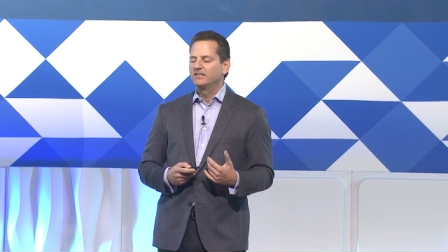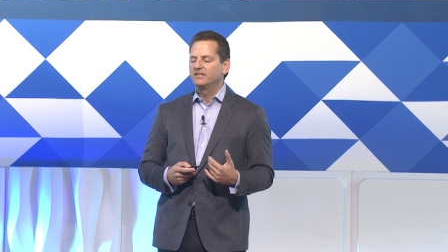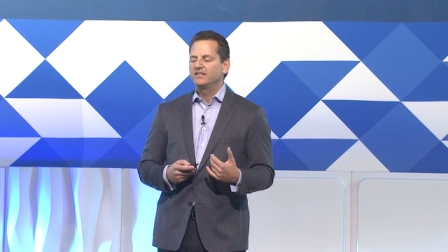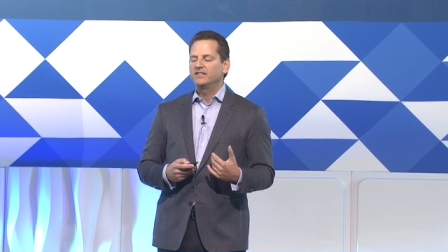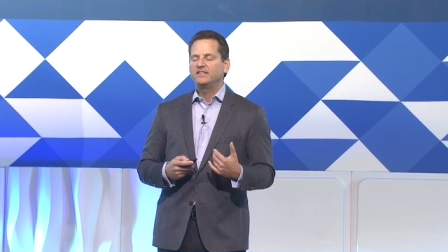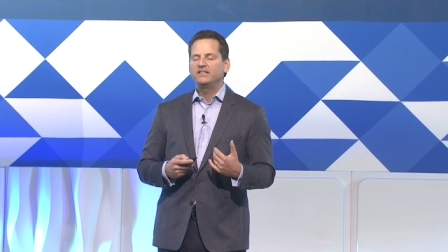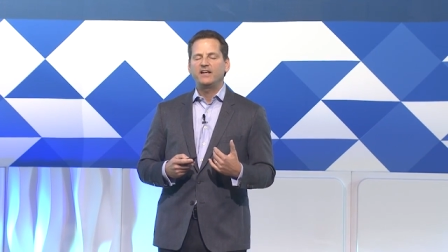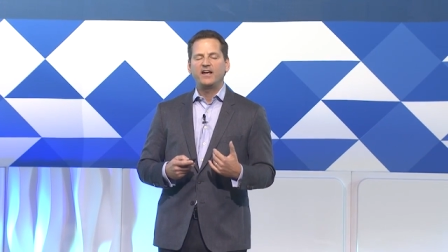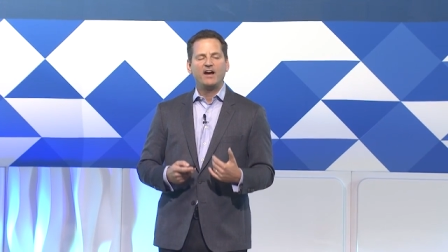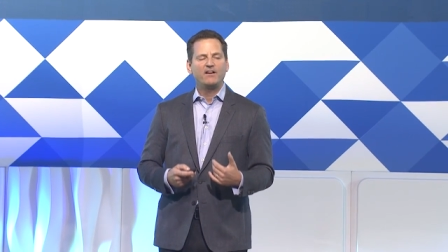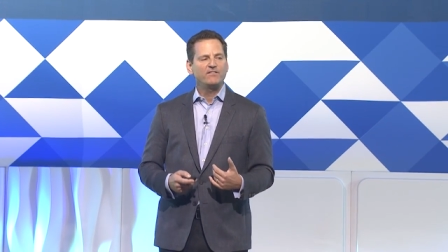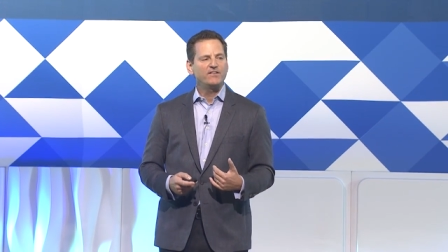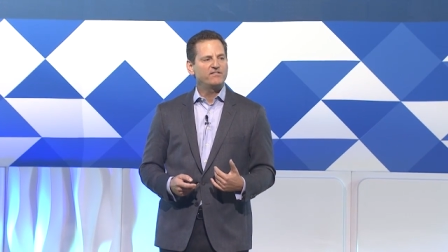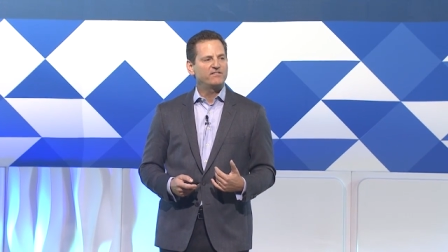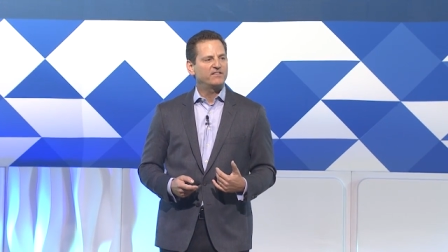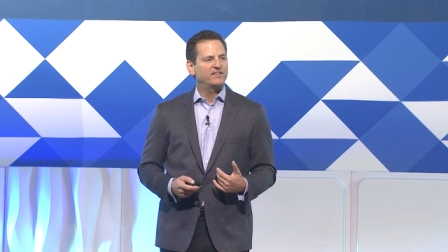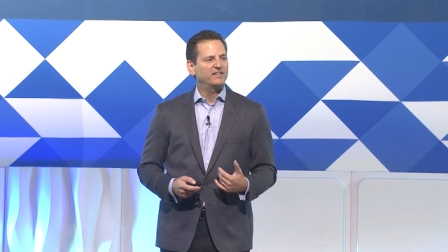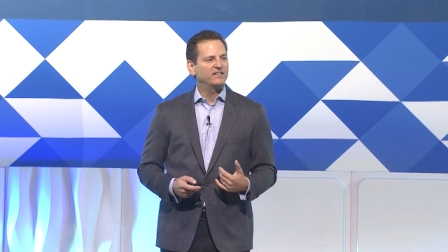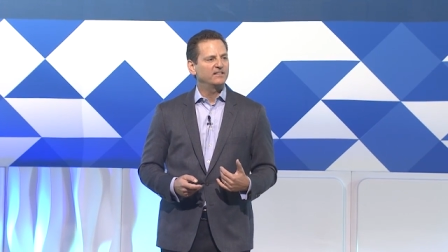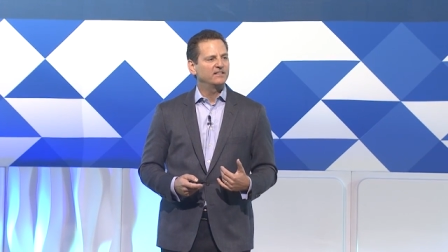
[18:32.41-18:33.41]
in
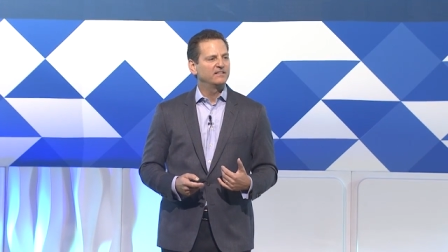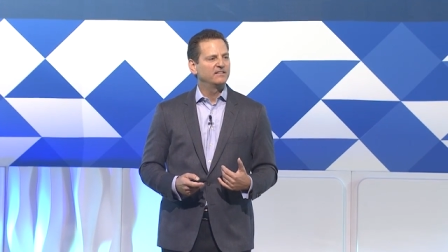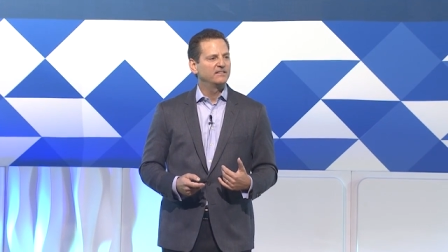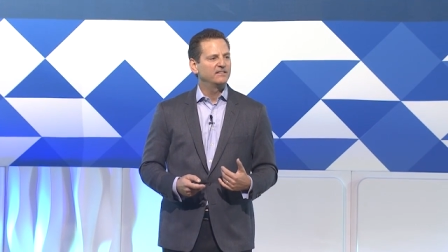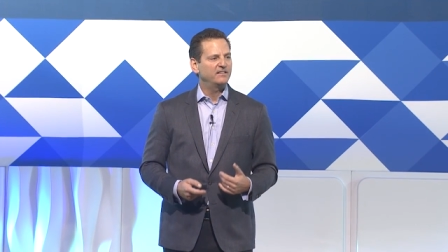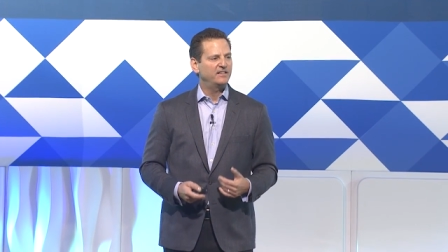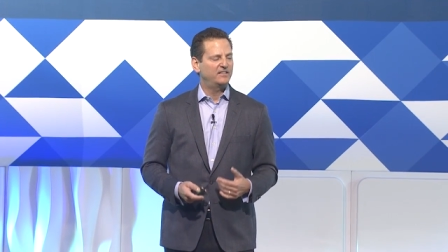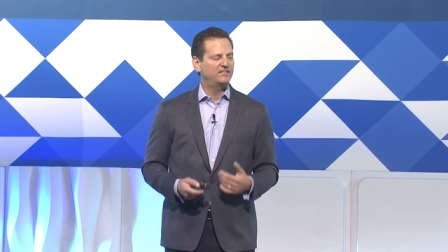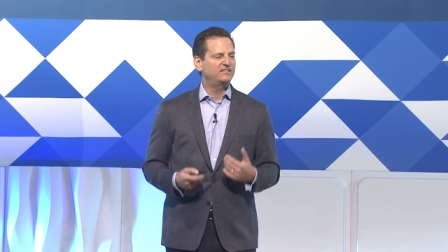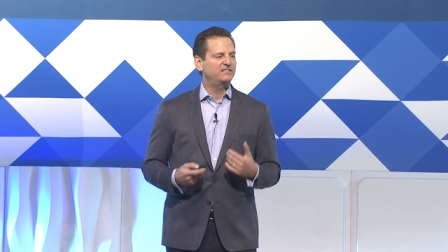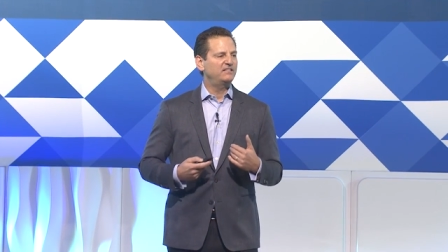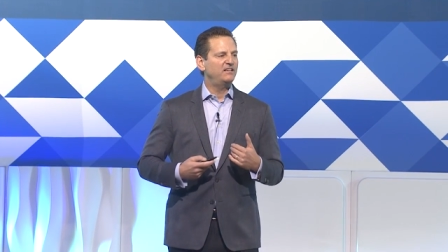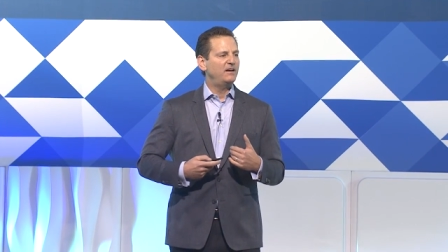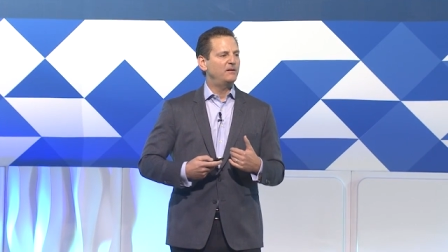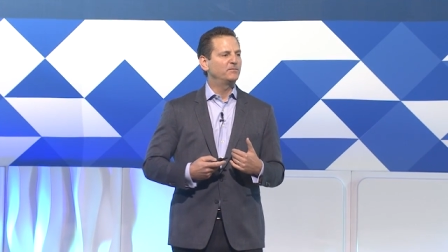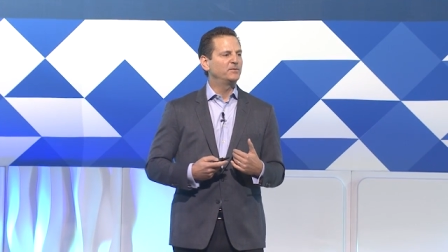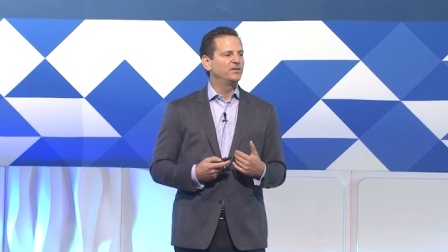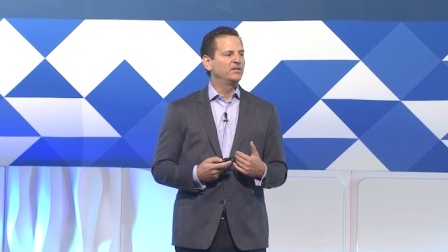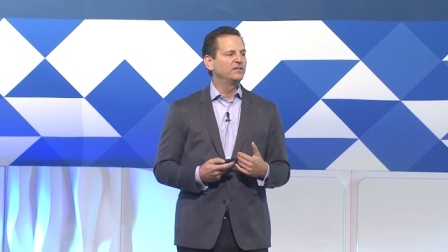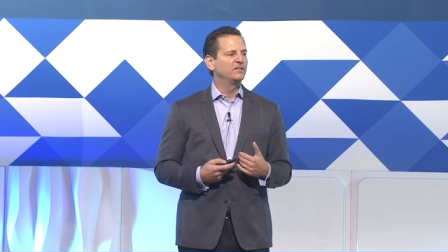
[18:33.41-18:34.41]
everything
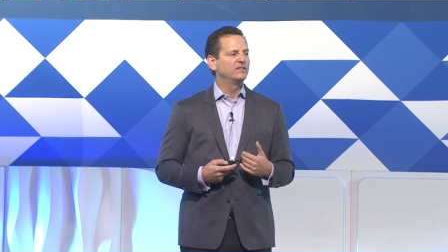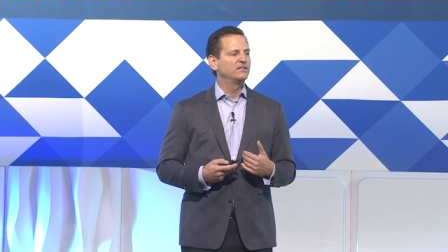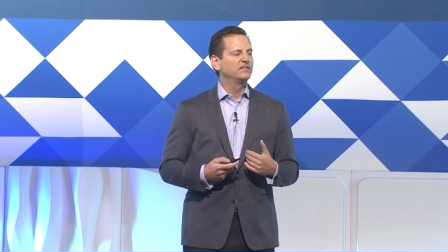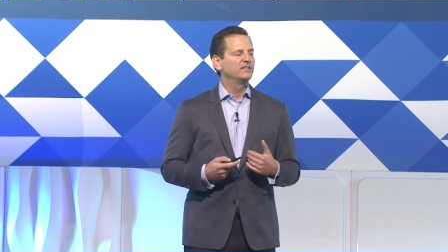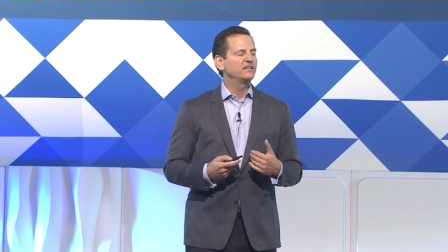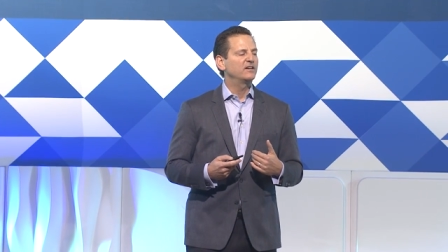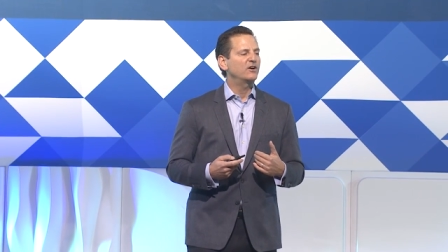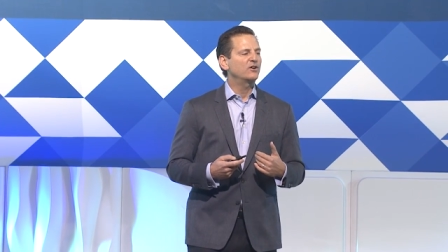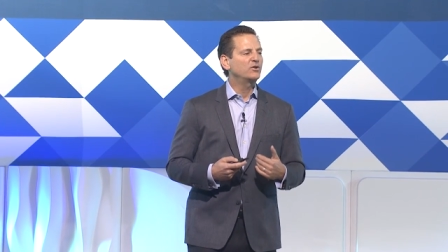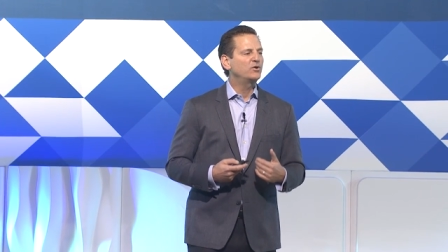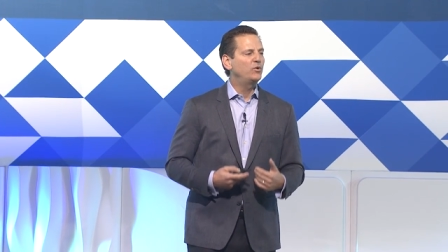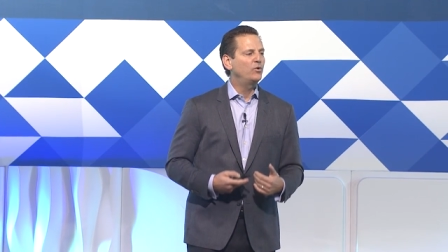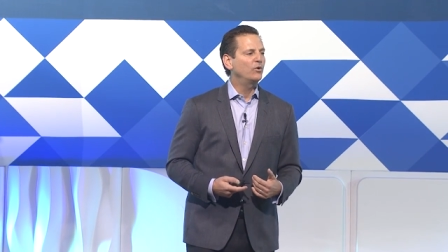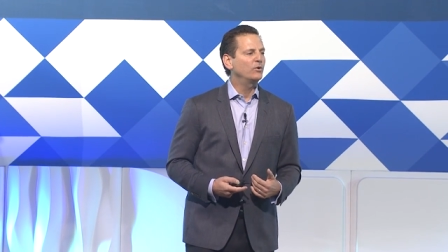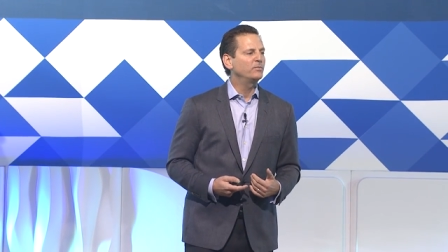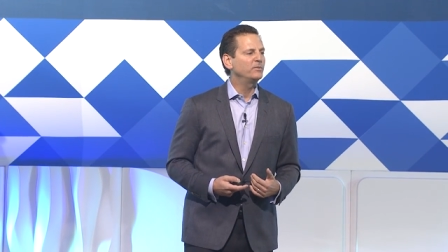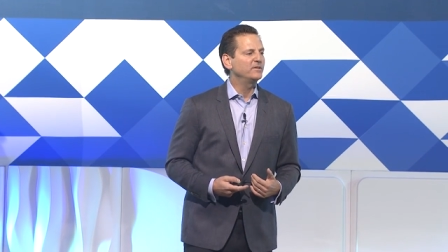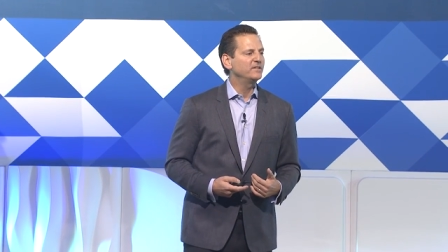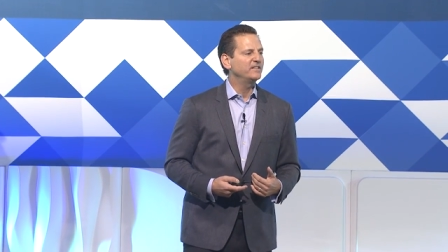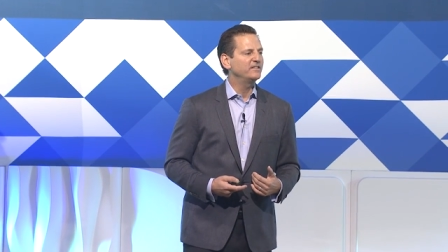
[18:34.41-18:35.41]
except our core
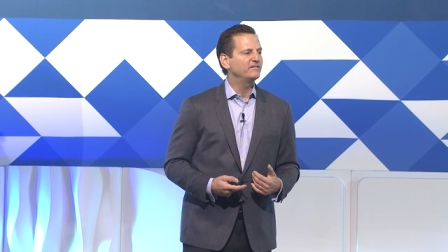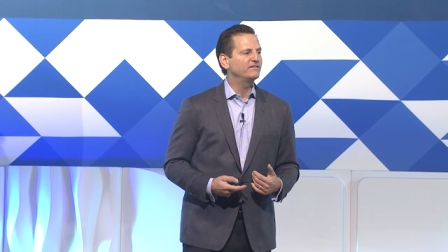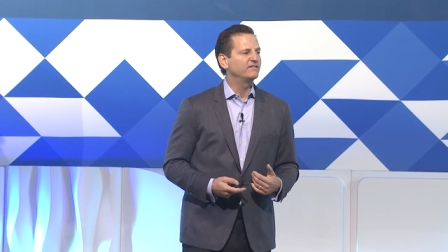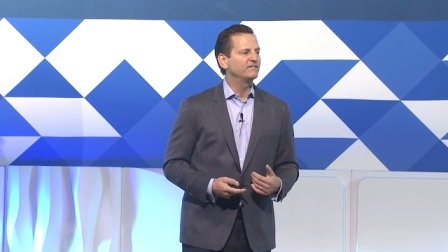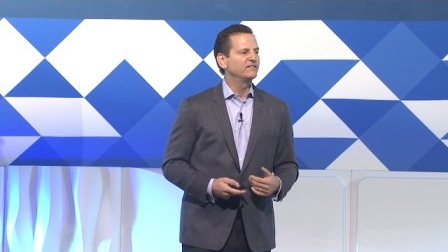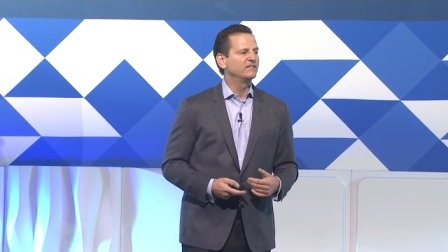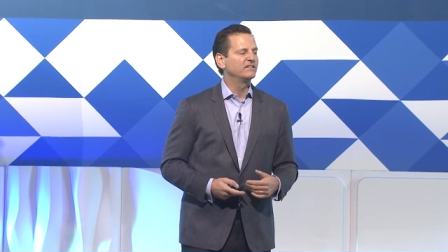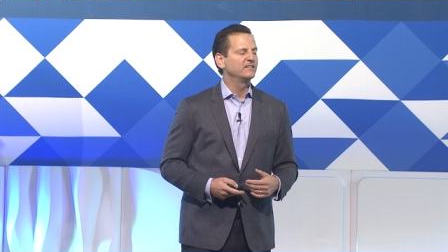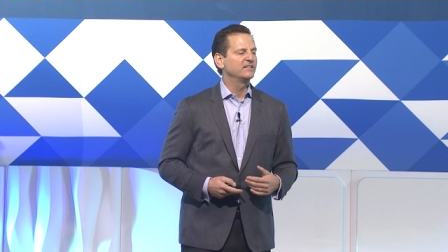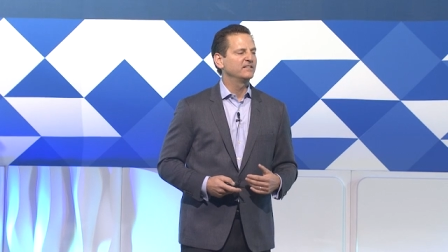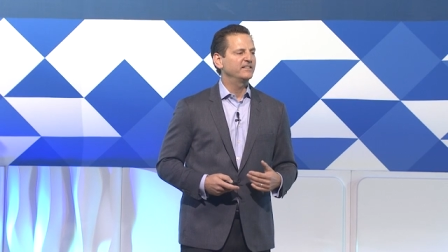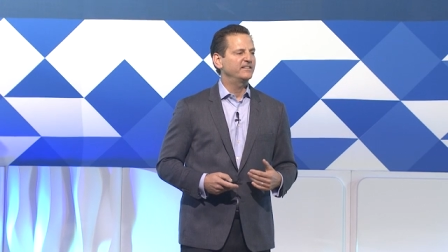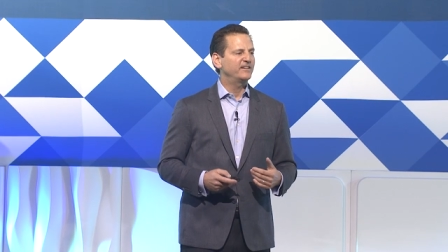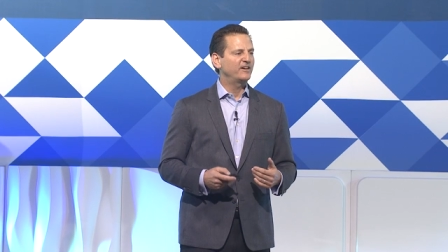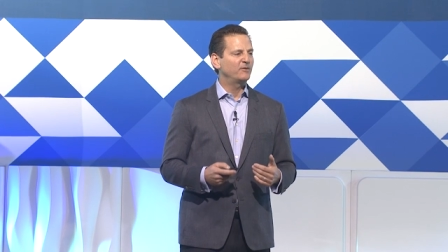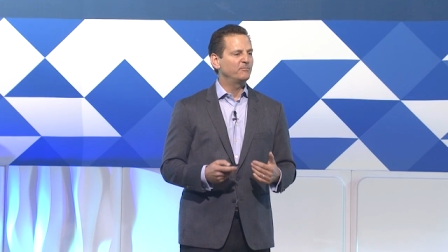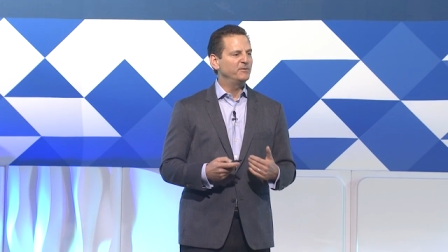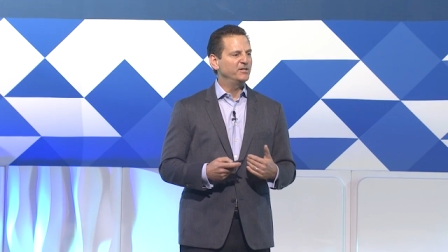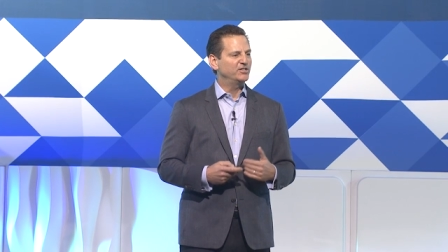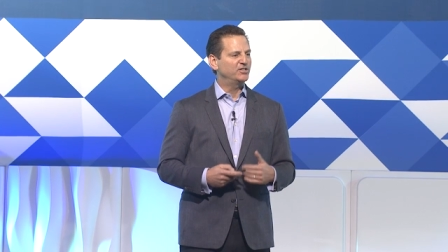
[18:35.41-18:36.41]
belief and
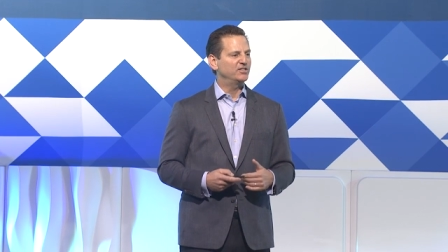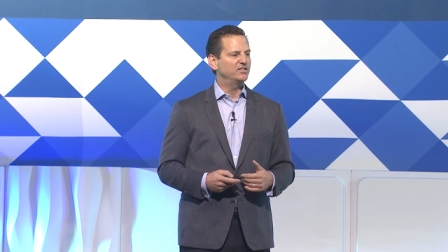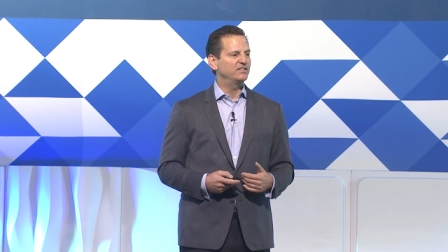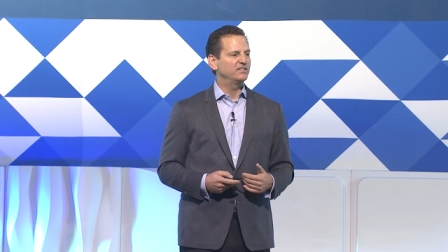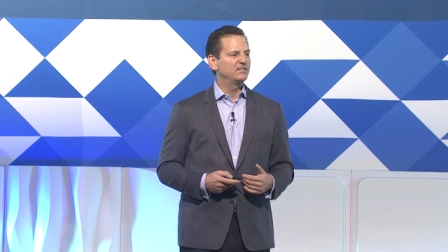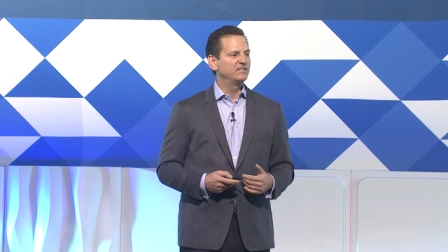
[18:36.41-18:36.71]
our mission.